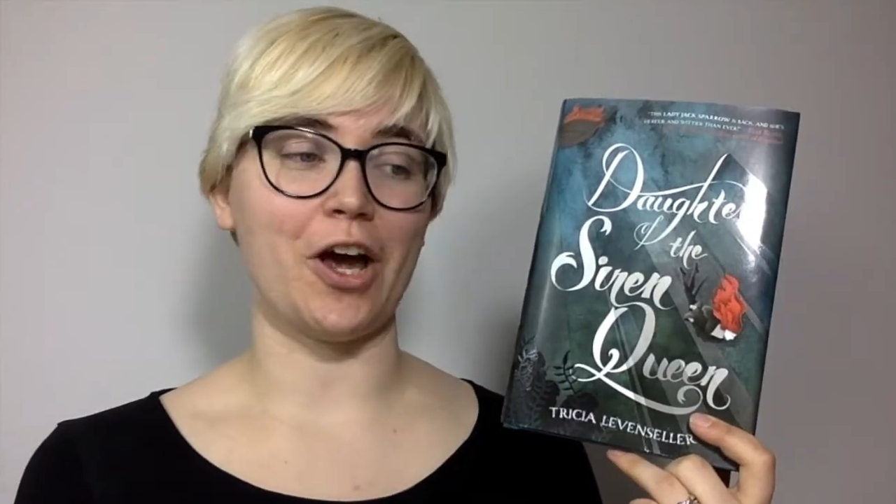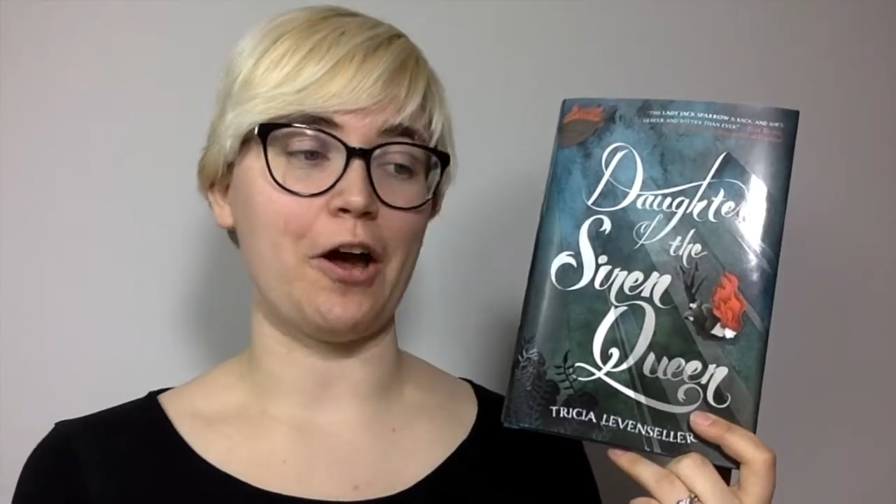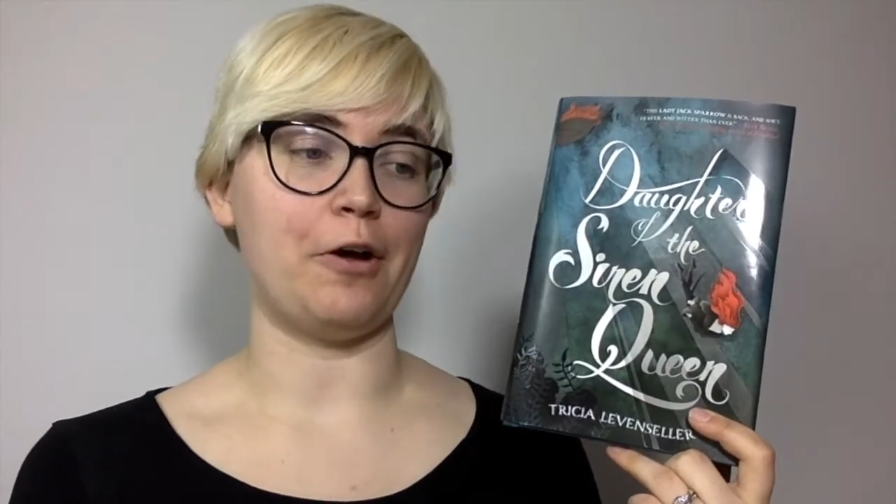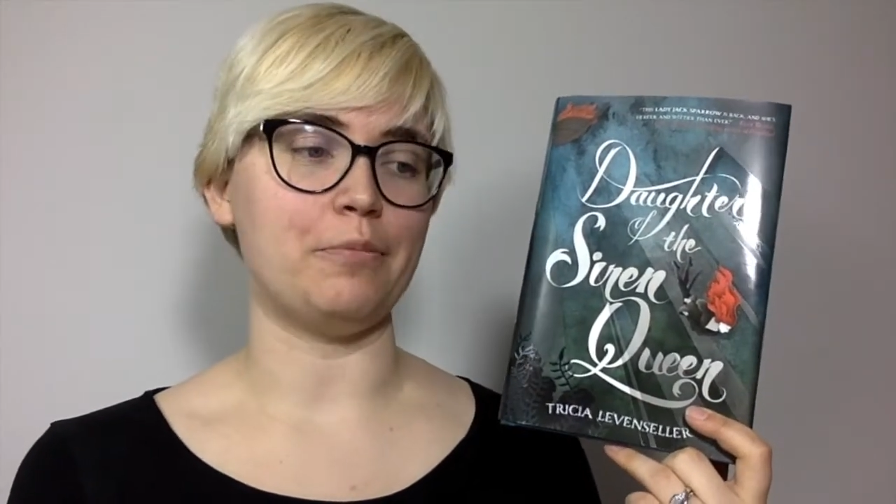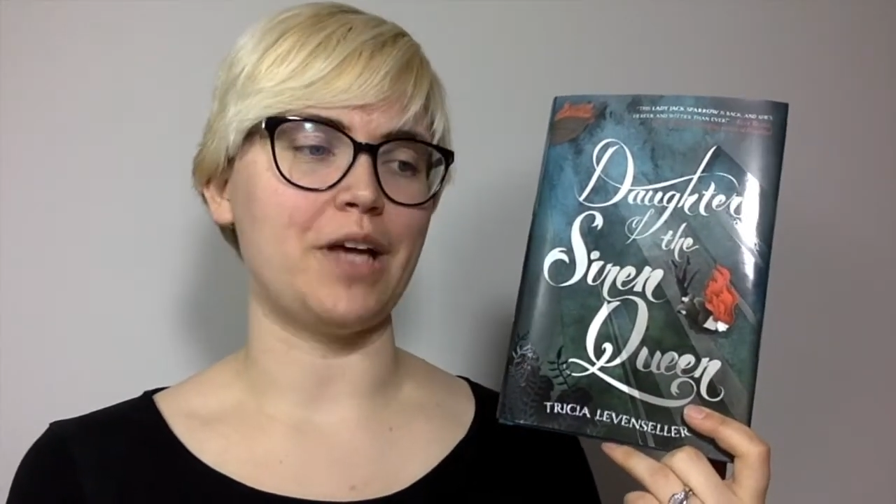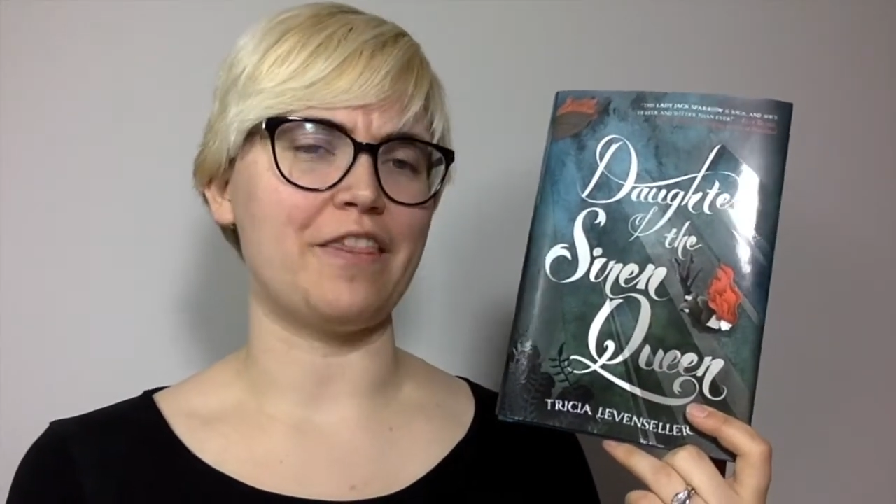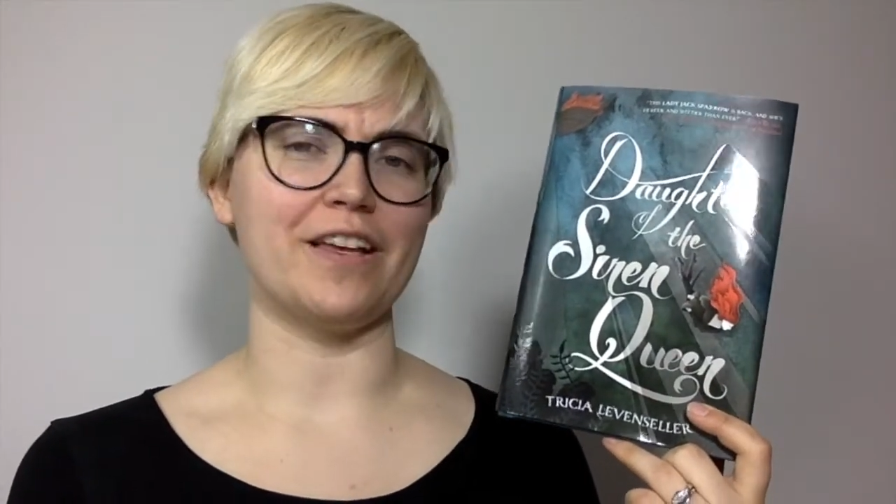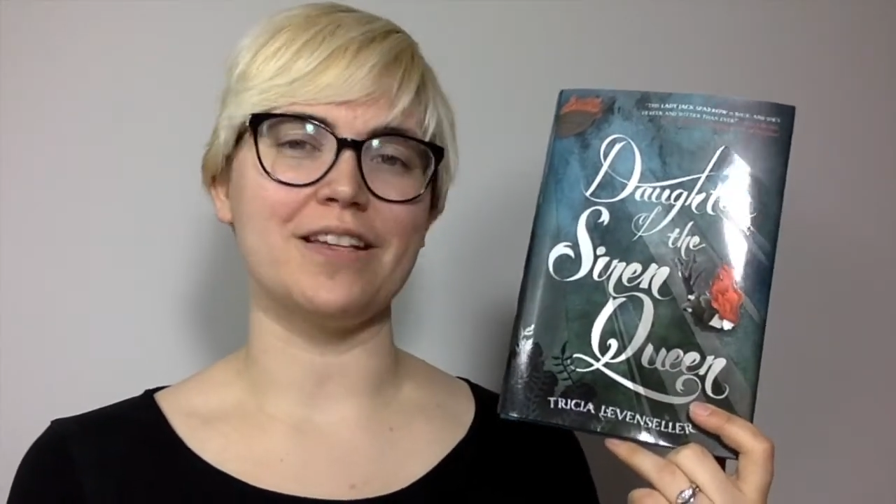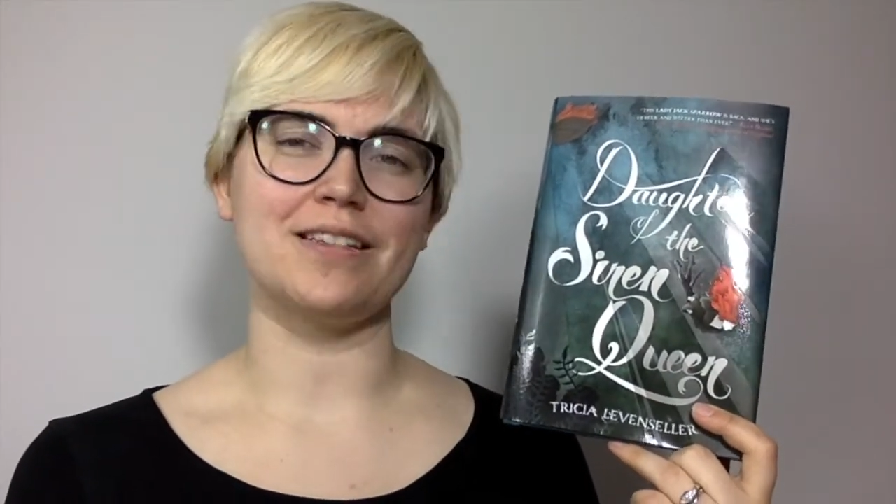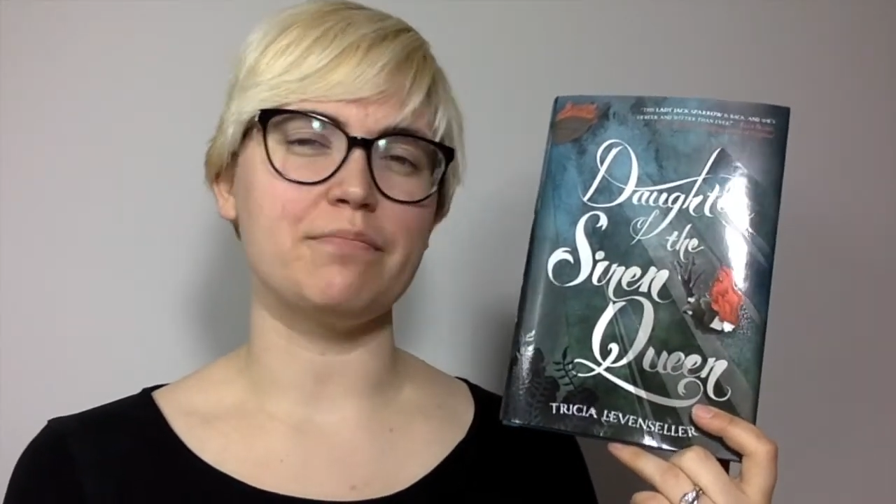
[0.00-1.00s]
I
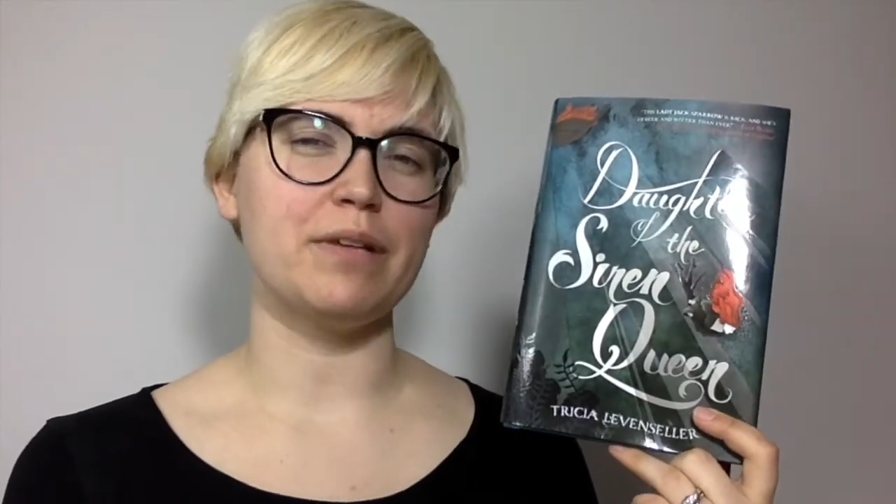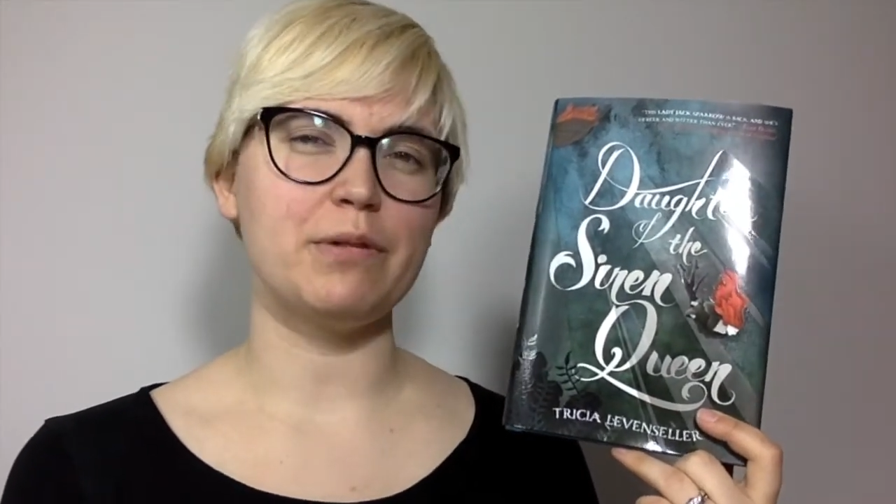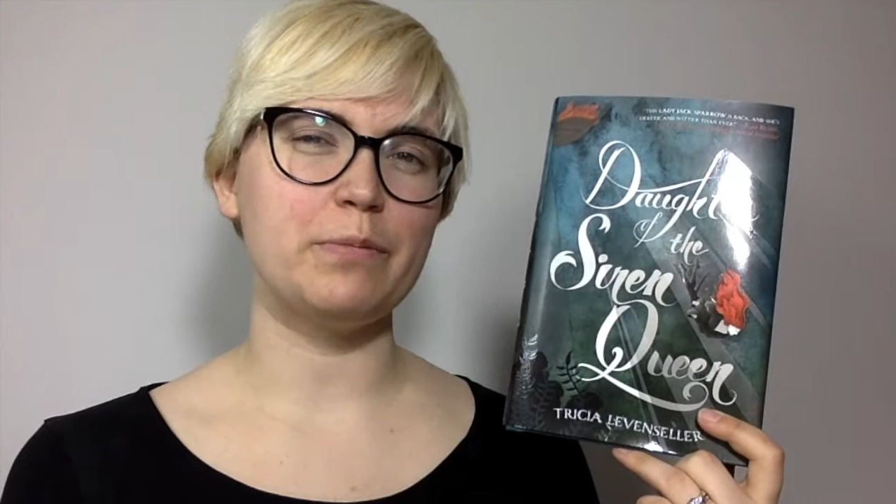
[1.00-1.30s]
think some people